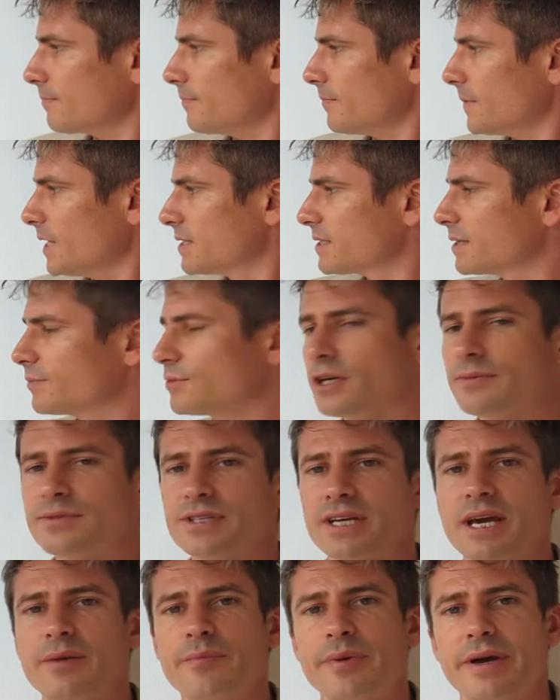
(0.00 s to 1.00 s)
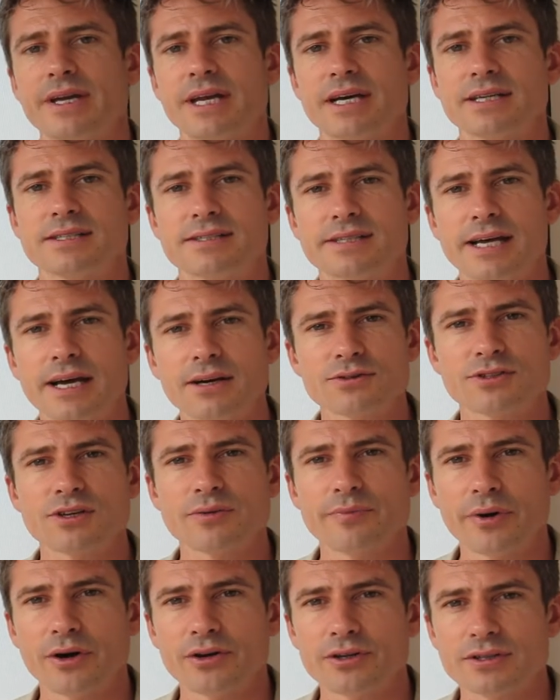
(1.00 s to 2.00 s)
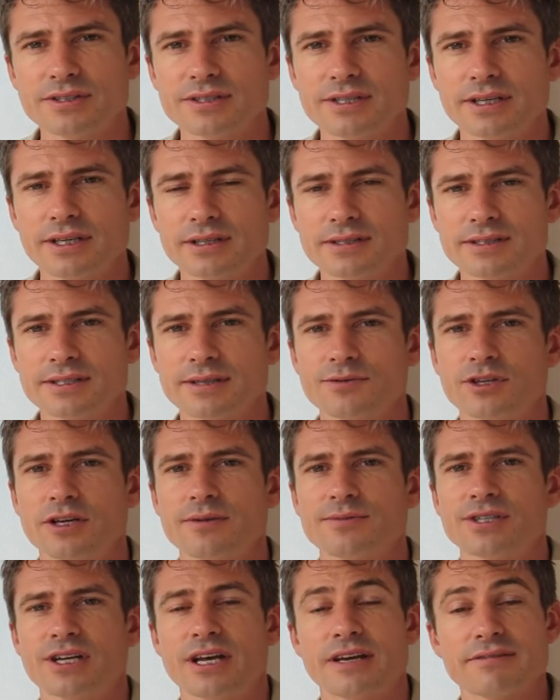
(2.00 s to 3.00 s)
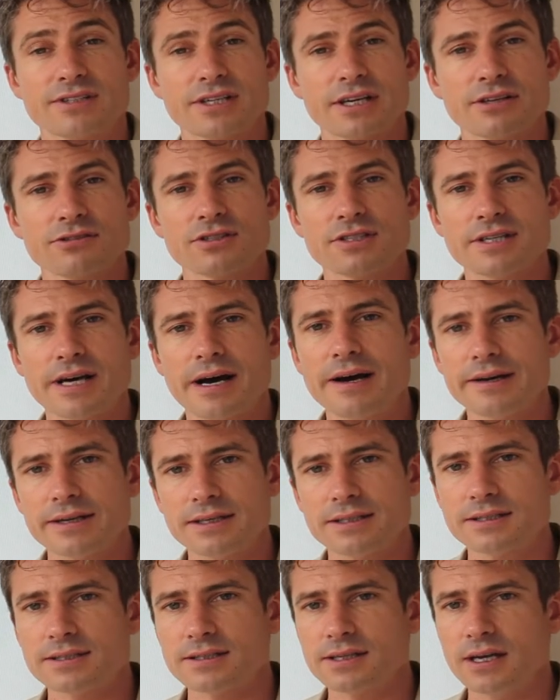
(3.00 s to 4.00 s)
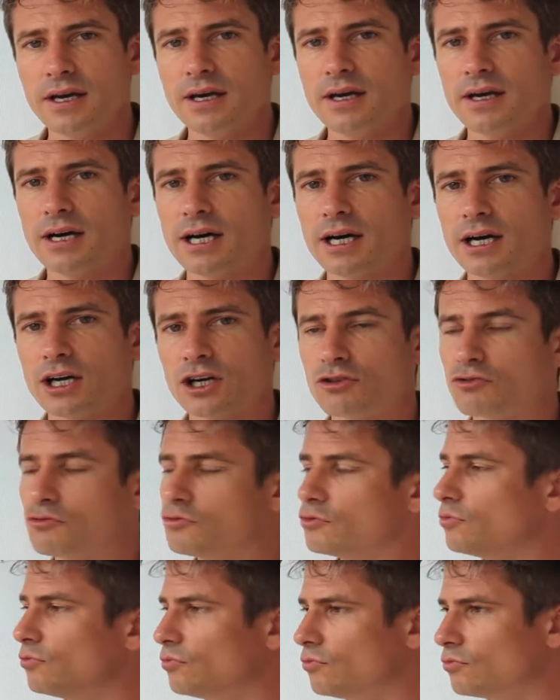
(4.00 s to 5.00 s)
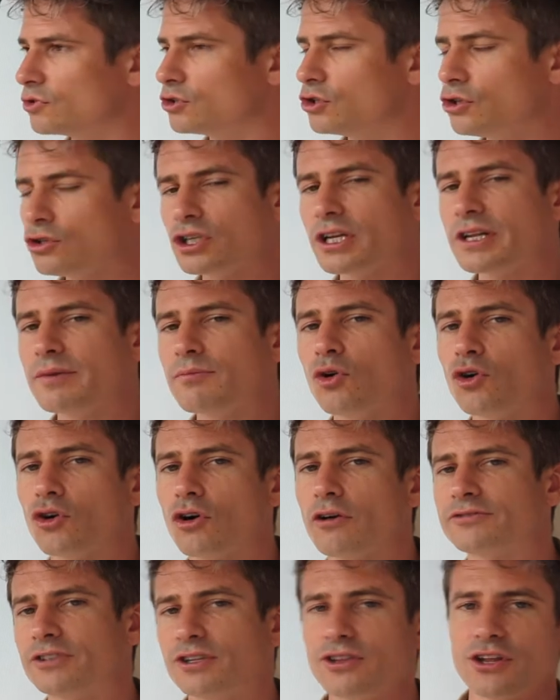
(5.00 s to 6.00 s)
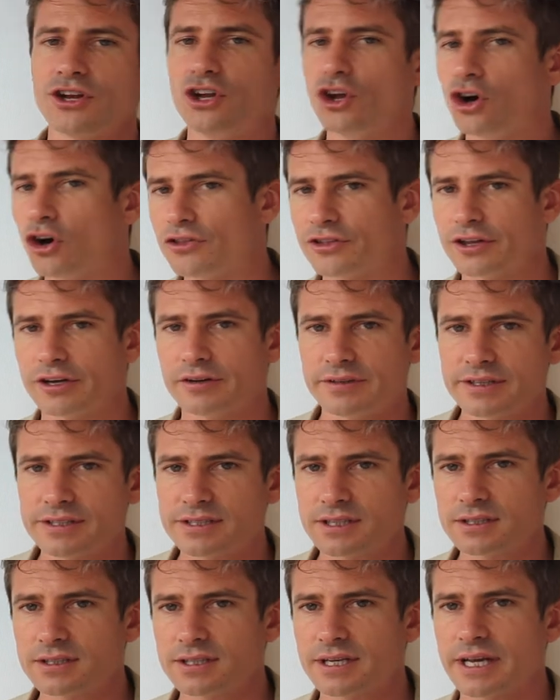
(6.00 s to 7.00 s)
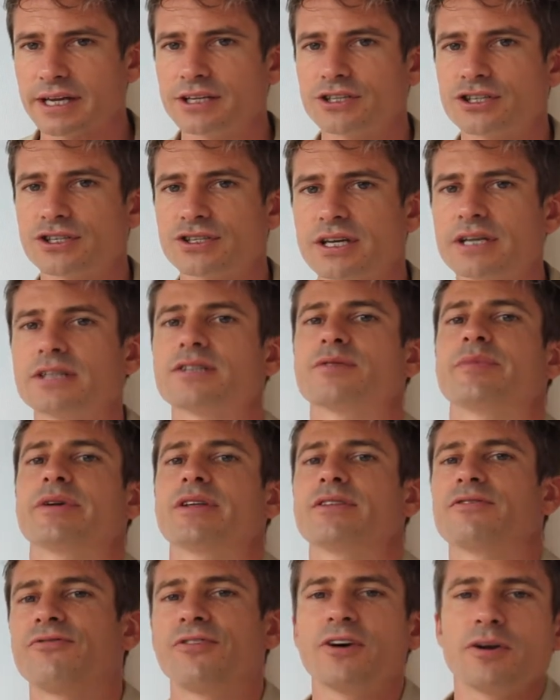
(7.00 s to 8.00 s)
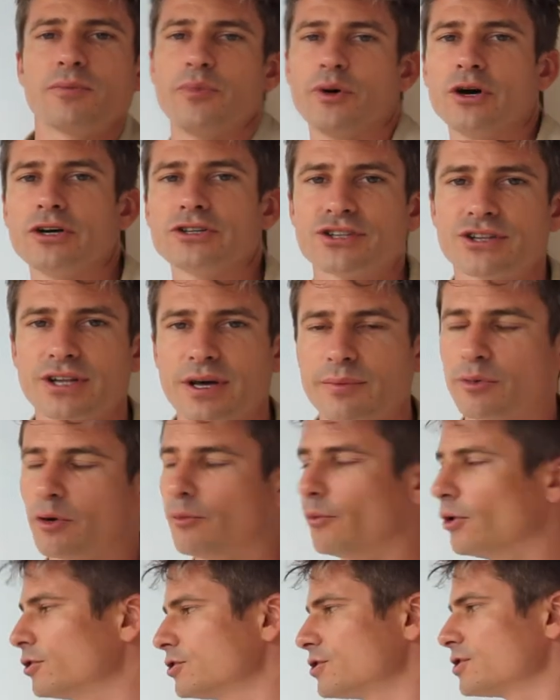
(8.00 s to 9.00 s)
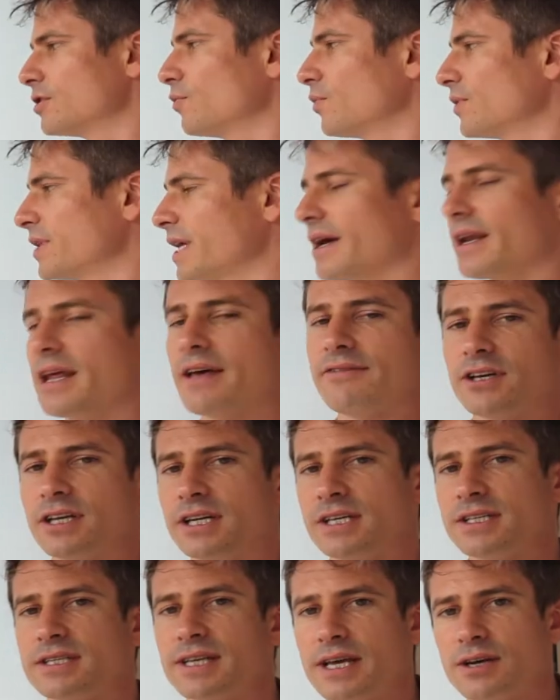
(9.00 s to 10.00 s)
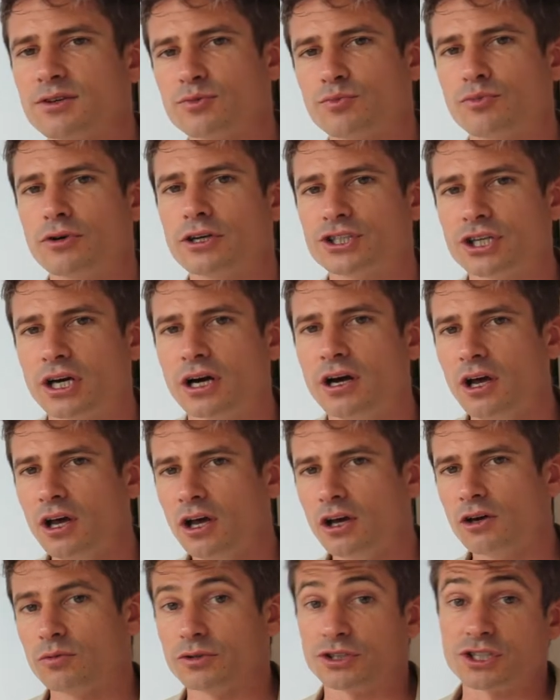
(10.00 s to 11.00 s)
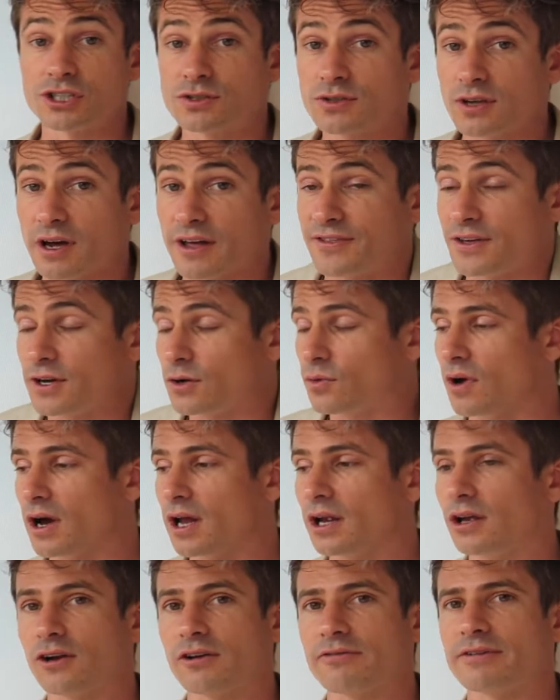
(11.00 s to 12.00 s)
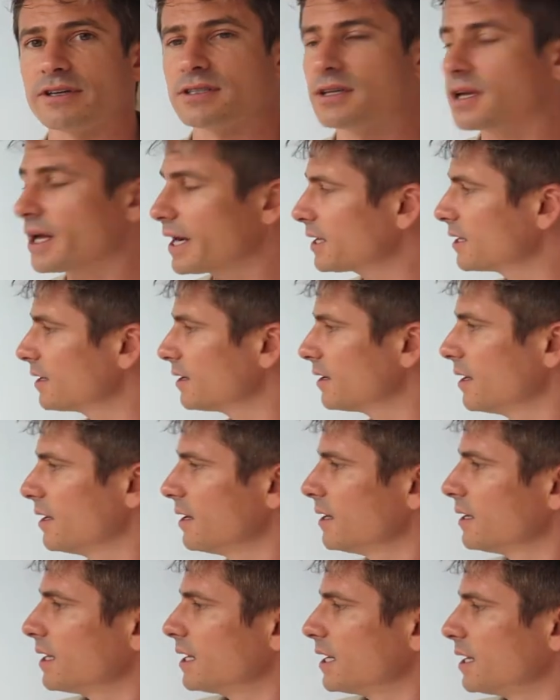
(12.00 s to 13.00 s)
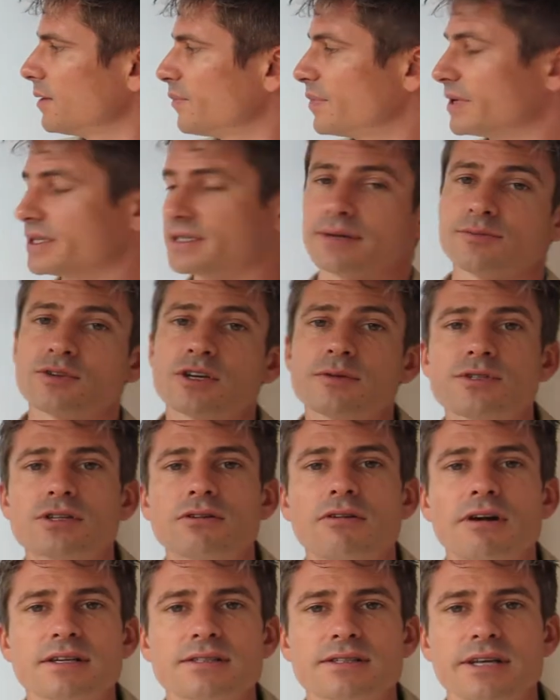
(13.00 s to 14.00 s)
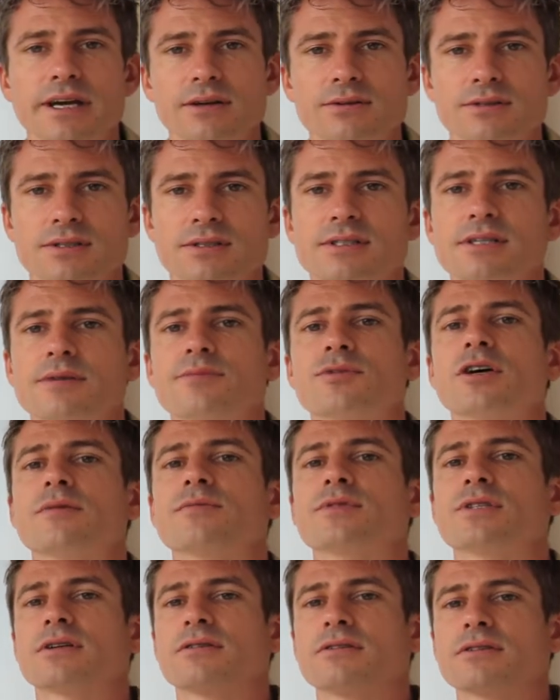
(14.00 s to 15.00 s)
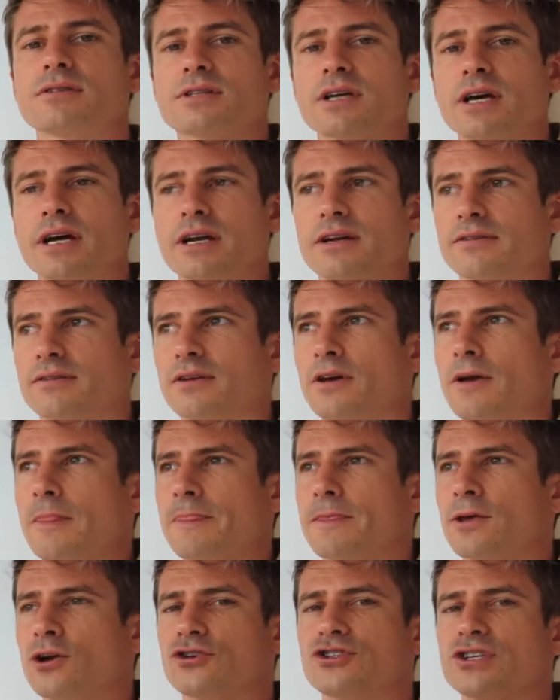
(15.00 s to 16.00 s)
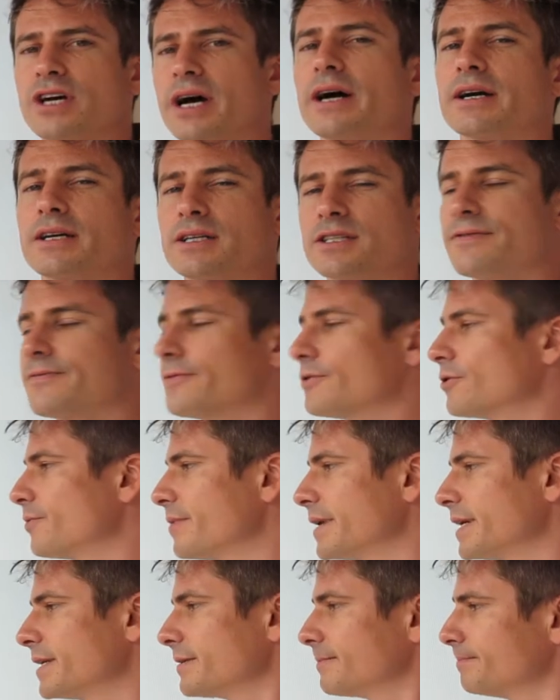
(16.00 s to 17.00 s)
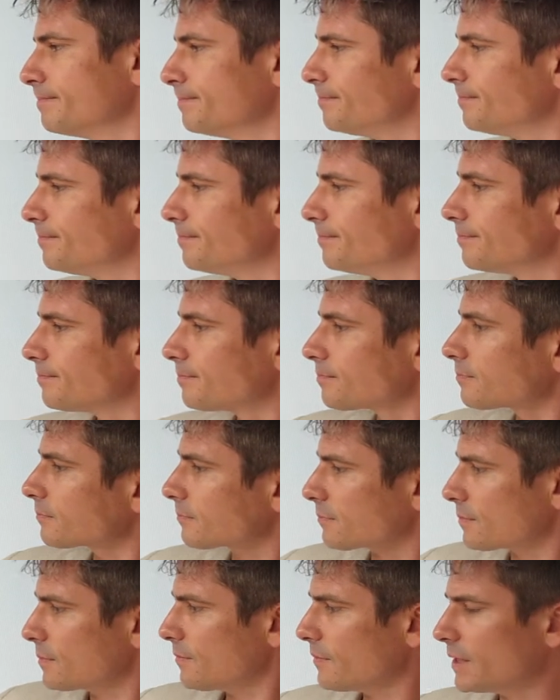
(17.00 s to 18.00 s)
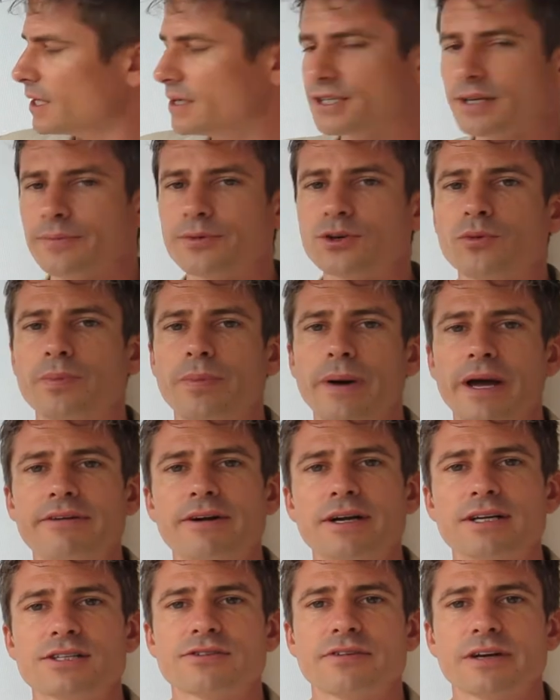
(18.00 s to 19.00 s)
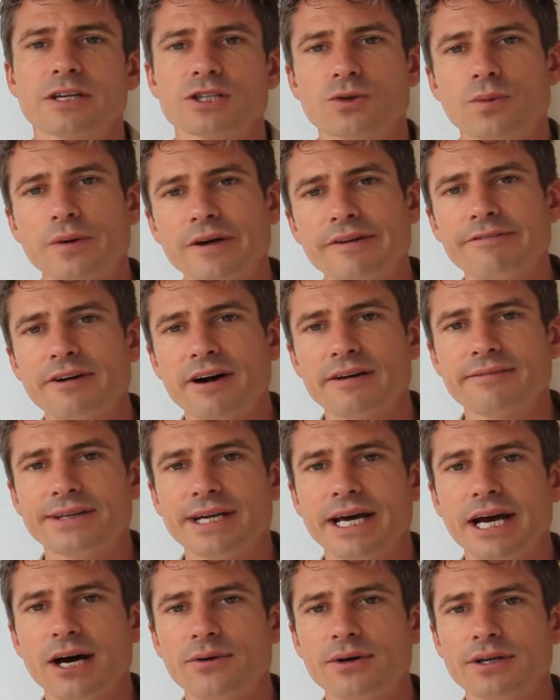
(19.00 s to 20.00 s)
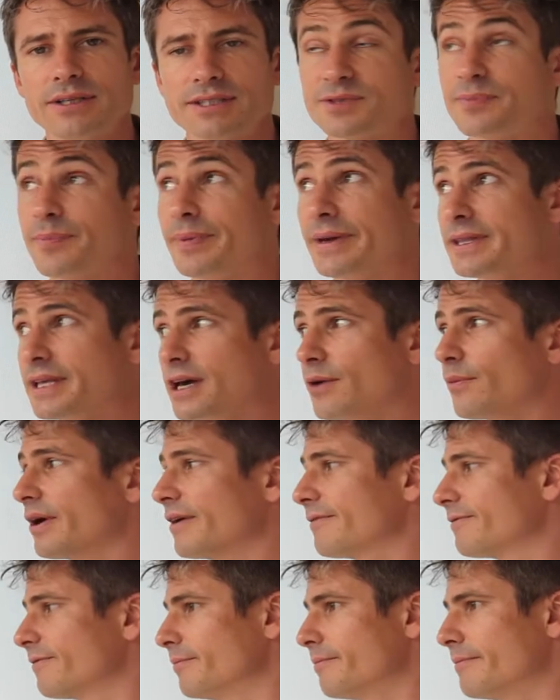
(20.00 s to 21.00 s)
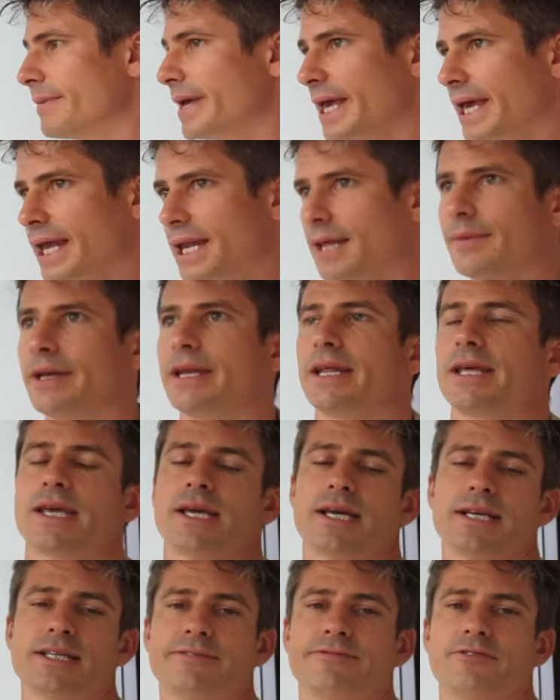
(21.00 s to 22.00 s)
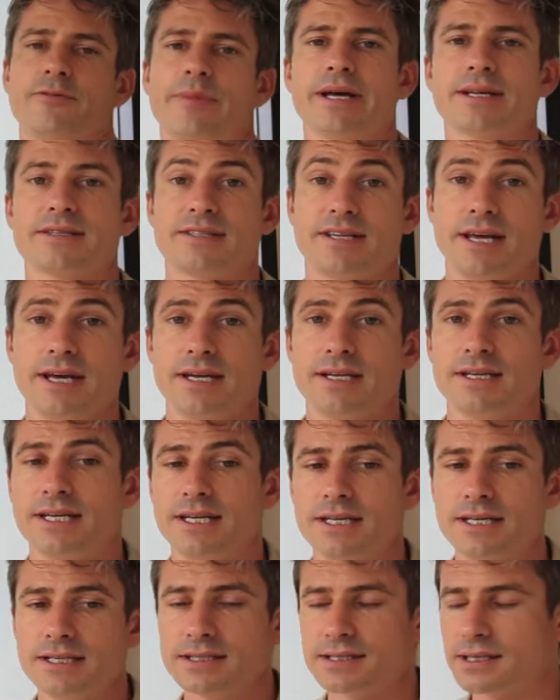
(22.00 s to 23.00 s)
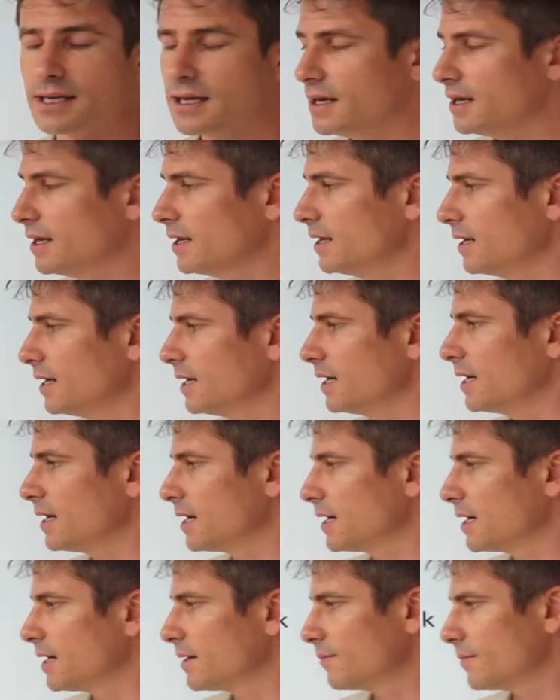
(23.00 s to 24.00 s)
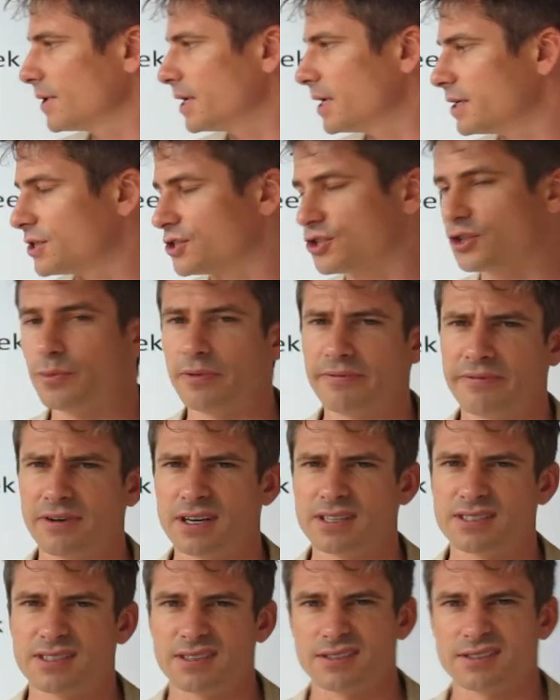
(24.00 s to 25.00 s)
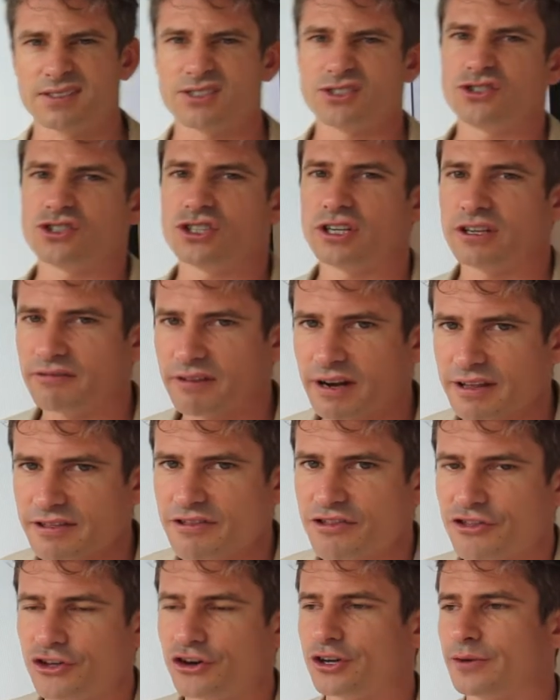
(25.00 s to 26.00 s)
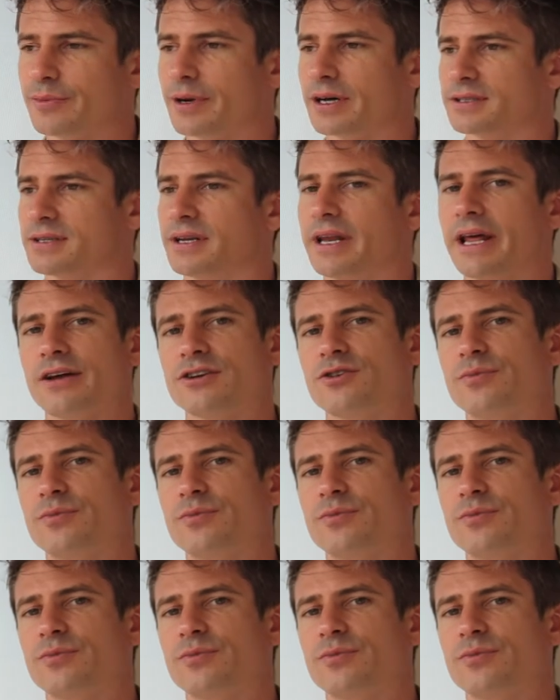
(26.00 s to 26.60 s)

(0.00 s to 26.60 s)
Sometimes a campaign has sales components in it. Sometimes they have sales targets. Usually more often than not, there isn't, and you just get to be the fun person that promotes it without having any sales pressure, which is, I think, why a lot of us like it. But sometimes there are sales, and sometimes there is kind of, you know, targets you need to meet. A typical pay rate is around $25 an hour. It's been that way for many, many years, for about 10 years. A supervisor is usually around $30 an hour.